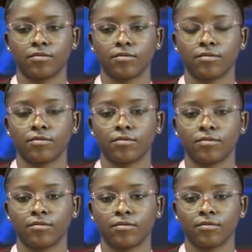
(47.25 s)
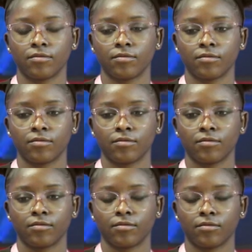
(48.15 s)

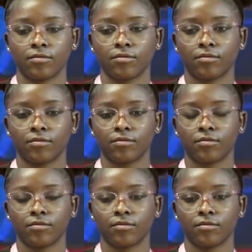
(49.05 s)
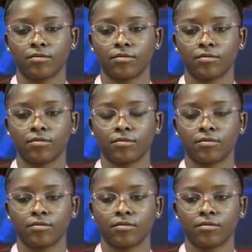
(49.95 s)

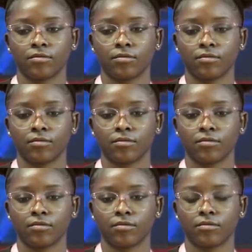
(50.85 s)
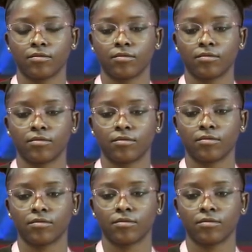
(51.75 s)

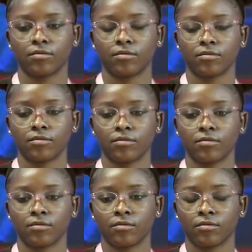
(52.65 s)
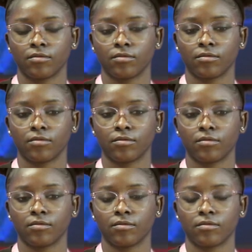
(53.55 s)

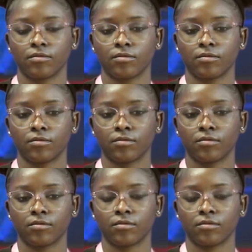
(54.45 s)
This person isn't speaking.